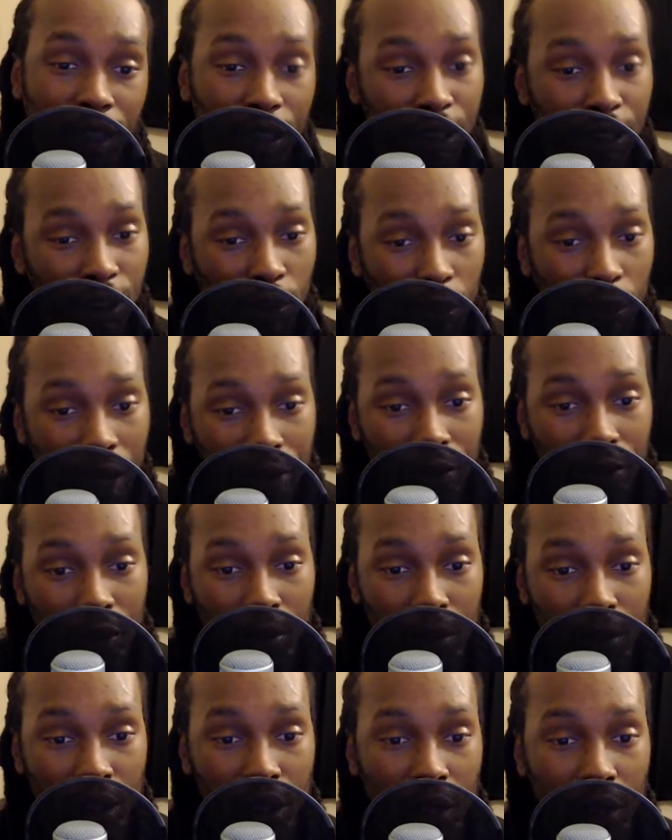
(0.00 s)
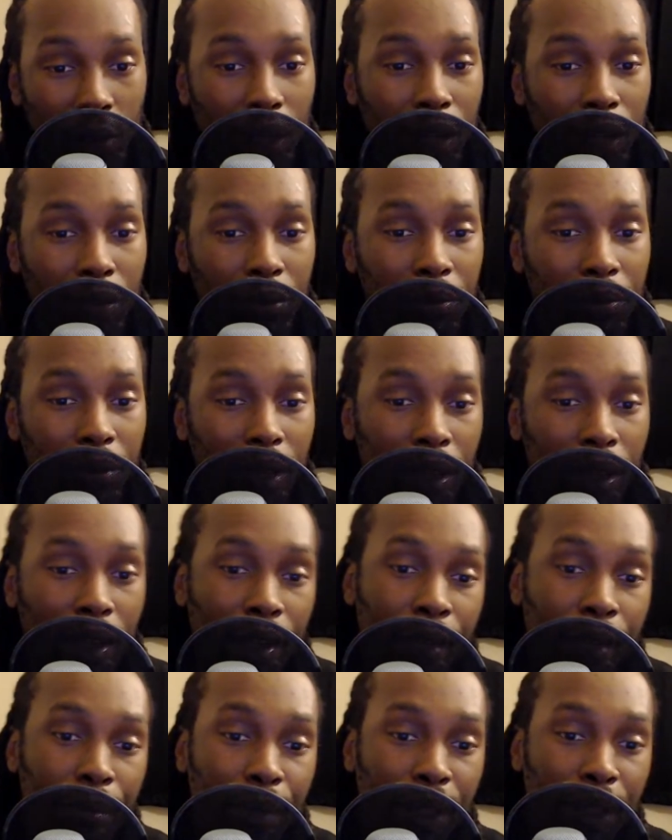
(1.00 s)
good way for him to go out.
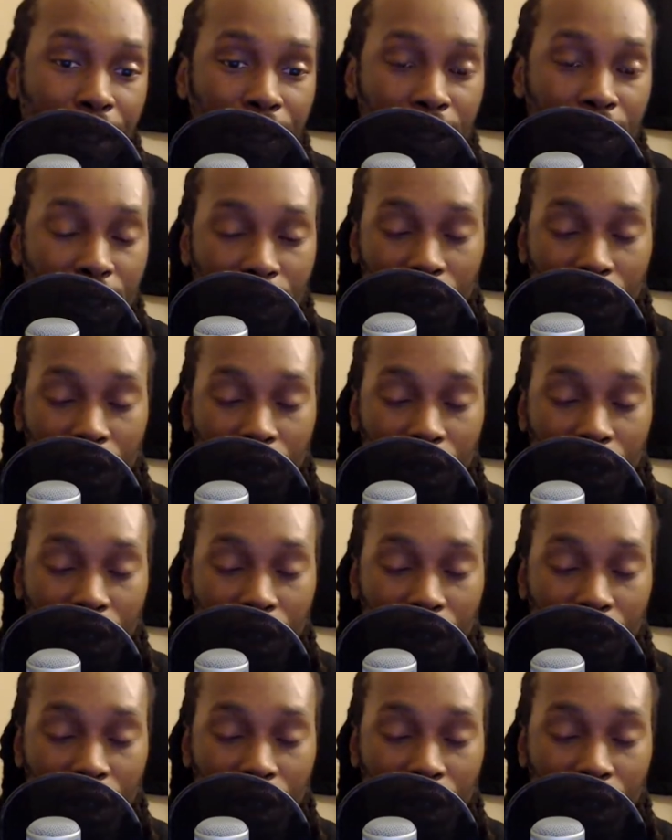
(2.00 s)
But,